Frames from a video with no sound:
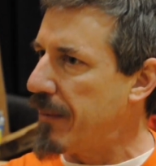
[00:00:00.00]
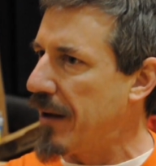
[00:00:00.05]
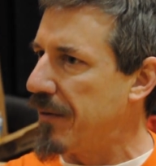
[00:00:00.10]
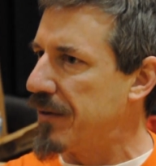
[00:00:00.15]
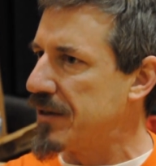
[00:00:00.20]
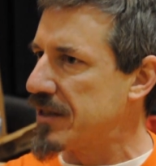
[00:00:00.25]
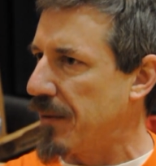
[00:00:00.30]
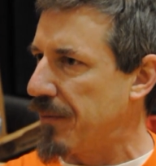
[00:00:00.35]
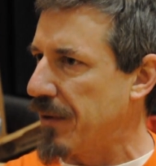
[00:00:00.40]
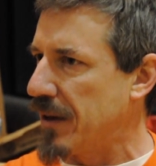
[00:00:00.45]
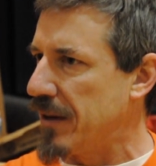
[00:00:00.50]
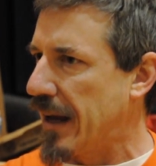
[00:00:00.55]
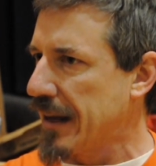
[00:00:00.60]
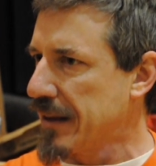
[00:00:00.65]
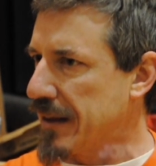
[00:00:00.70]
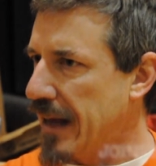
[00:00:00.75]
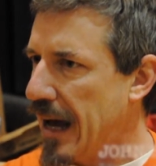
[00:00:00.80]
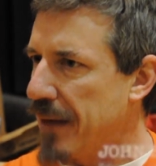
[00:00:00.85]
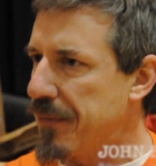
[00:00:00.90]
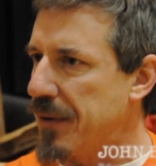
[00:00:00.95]
about something
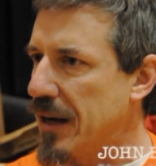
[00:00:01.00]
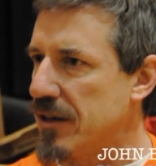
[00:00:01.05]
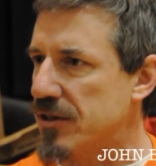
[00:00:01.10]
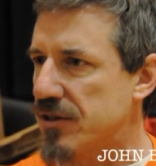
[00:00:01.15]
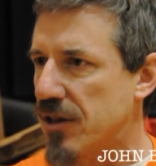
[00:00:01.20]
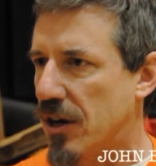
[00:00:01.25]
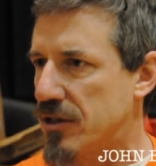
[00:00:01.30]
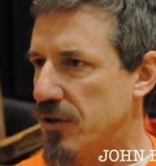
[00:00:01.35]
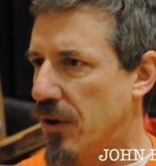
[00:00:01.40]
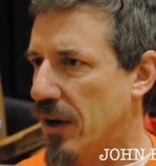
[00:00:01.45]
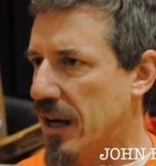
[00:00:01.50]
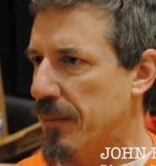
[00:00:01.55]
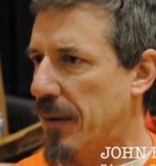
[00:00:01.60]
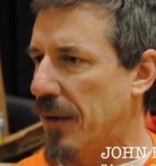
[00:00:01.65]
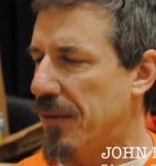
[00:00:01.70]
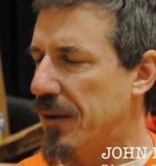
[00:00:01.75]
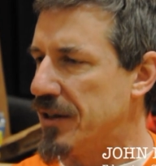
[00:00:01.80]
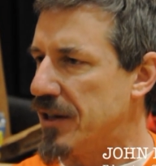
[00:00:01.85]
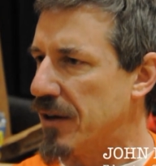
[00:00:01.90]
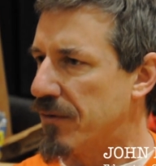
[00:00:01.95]
like that, then you start talking
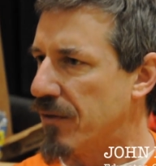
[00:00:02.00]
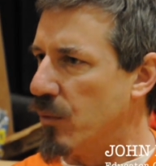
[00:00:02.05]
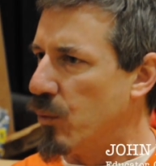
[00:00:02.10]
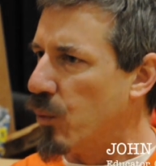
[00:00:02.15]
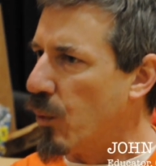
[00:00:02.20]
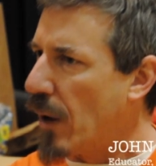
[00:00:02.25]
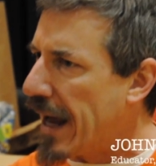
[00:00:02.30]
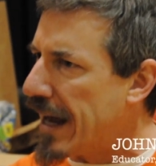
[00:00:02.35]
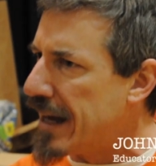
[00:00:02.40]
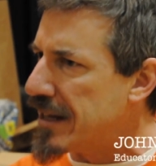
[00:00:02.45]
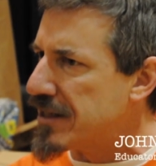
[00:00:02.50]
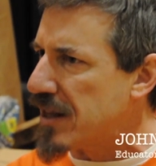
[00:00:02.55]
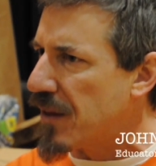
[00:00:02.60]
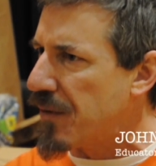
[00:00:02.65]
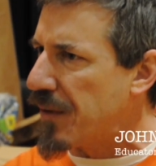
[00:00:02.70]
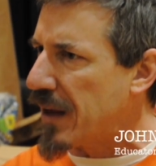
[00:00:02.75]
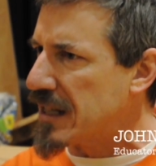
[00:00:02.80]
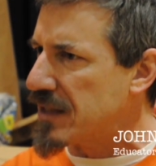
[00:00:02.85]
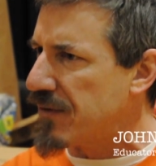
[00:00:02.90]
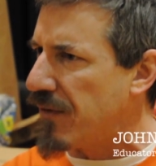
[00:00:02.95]
about the different ways that
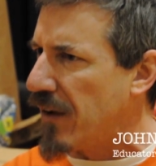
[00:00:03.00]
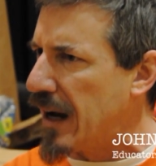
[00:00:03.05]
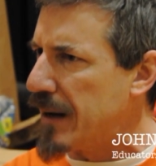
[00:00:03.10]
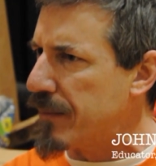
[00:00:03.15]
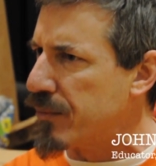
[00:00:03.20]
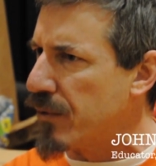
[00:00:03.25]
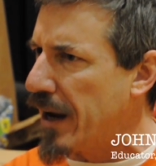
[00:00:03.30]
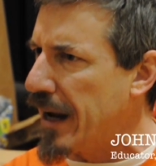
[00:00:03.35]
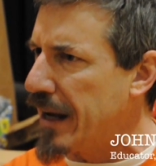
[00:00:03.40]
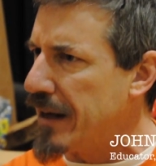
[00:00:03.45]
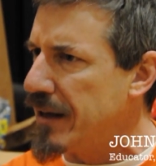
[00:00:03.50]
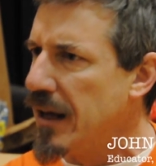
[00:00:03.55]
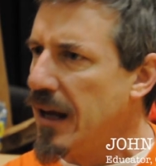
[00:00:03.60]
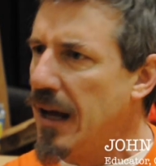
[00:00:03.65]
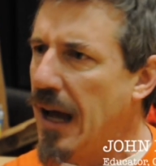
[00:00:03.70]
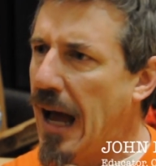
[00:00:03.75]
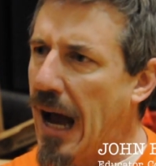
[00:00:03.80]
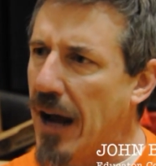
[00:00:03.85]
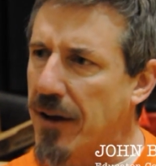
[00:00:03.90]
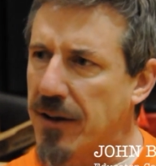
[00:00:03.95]
things vibrate,
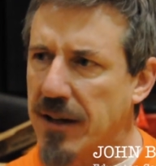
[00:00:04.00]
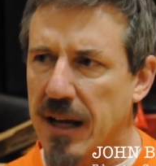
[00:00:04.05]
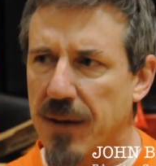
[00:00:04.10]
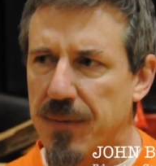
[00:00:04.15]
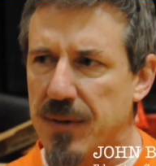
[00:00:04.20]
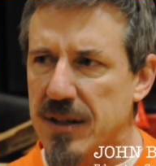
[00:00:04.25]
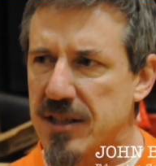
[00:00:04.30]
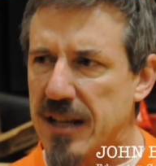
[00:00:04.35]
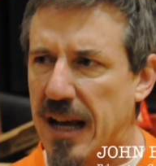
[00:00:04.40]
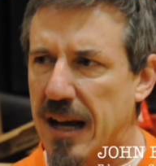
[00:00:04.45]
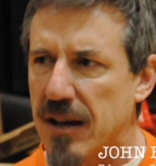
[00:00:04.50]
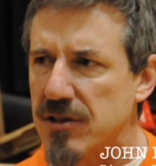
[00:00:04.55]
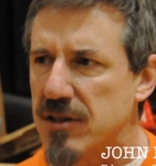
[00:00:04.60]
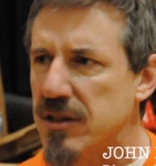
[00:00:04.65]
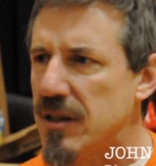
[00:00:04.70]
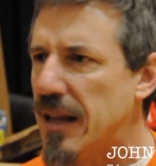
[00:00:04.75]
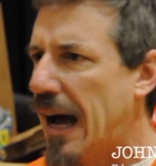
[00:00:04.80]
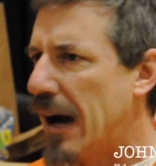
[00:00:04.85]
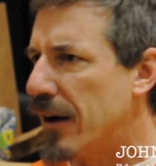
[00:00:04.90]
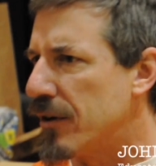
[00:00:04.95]
how you can get the sounds
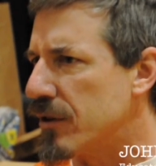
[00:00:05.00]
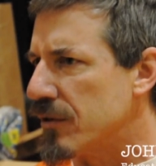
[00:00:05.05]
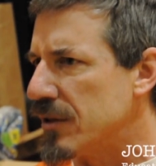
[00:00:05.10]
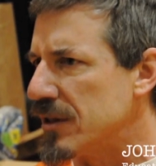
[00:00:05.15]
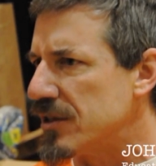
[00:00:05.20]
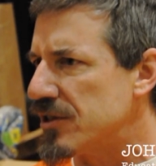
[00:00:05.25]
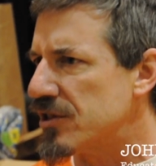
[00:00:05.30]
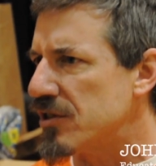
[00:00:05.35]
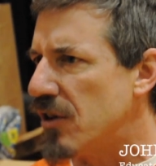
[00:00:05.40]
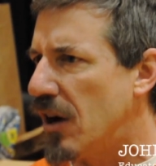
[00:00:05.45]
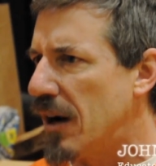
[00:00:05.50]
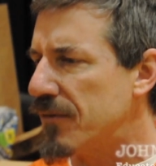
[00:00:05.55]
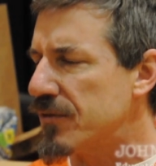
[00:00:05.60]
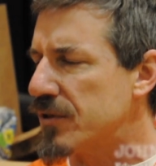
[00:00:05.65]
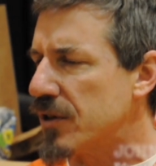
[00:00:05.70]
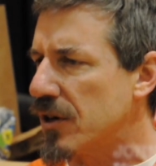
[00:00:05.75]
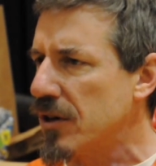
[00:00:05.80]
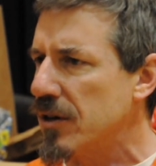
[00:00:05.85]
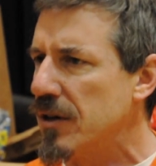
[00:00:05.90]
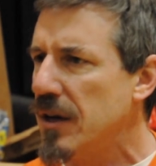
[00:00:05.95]
louder and
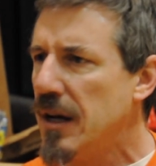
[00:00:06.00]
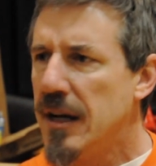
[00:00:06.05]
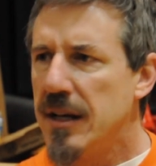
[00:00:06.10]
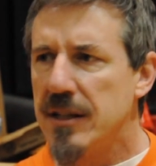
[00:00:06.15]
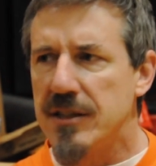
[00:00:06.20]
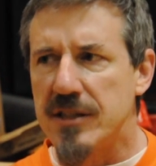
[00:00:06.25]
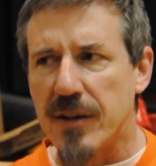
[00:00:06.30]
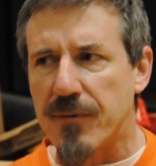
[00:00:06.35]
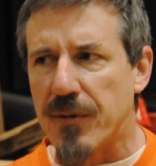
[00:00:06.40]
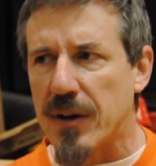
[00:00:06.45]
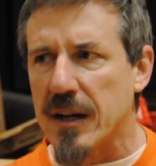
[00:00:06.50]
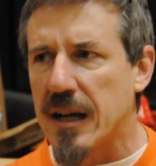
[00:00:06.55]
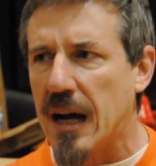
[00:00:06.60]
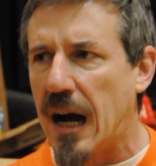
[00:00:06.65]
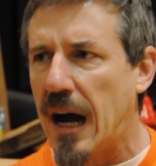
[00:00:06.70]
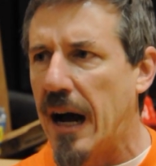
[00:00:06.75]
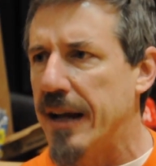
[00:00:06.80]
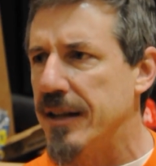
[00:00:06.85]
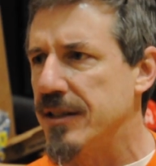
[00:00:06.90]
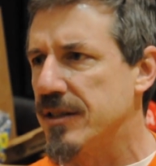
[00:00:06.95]
softer, different
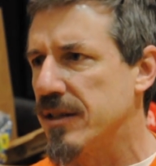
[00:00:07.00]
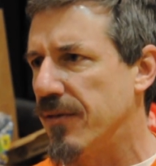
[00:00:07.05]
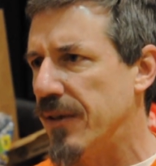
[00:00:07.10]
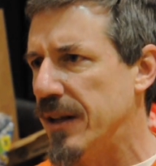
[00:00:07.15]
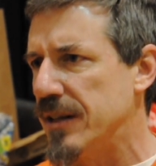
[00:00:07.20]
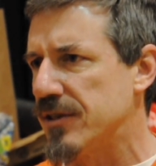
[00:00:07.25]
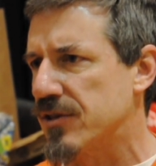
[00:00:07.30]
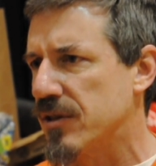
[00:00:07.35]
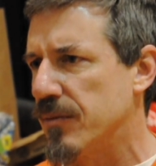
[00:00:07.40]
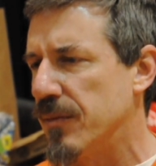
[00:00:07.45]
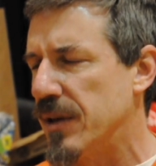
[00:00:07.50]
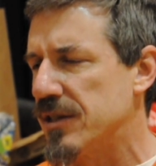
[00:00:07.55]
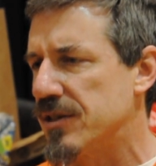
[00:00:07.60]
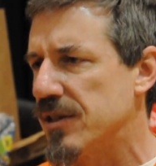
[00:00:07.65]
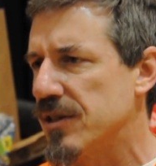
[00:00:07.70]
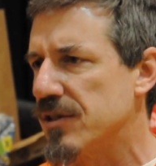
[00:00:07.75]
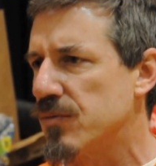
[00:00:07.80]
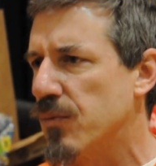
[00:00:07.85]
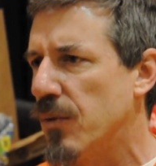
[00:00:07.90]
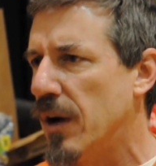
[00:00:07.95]
kinds of instruments
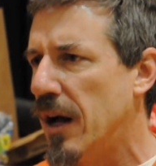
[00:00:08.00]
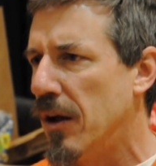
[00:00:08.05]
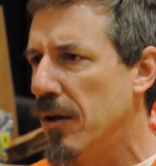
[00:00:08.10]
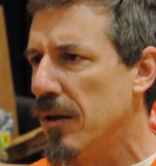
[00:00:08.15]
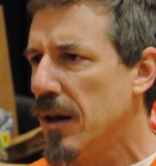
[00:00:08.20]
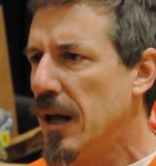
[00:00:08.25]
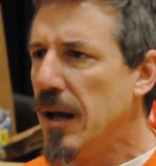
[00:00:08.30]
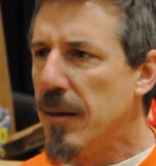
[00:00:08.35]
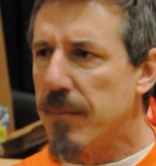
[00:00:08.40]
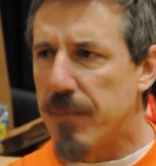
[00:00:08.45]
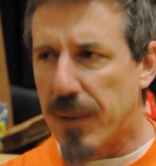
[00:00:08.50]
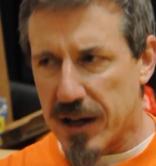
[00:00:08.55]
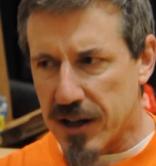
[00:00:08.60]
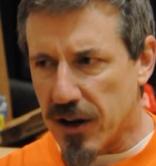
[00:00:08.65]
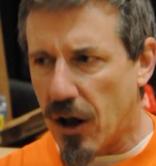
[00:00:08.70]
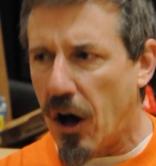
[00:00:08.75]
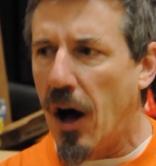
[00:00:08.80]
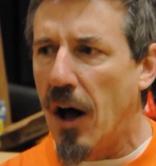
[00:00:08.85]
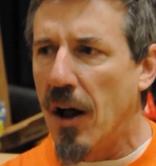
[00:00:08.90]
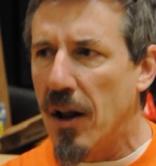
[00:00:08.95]
as well. But it
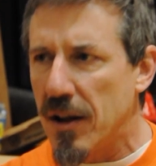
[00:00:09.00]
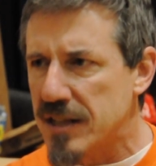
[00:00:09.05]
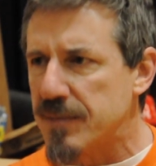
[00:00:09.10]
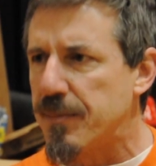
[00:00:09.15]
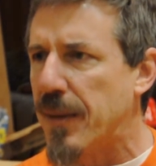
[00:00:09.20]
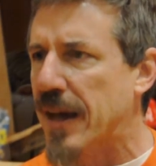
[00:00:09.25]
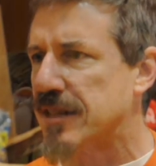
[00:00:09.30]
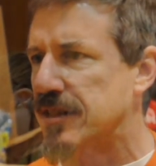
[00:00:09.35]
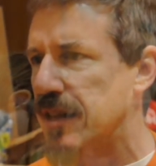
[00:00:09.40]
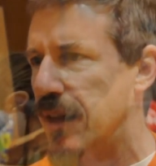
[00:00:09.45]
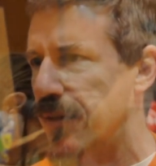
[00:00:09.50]
all is based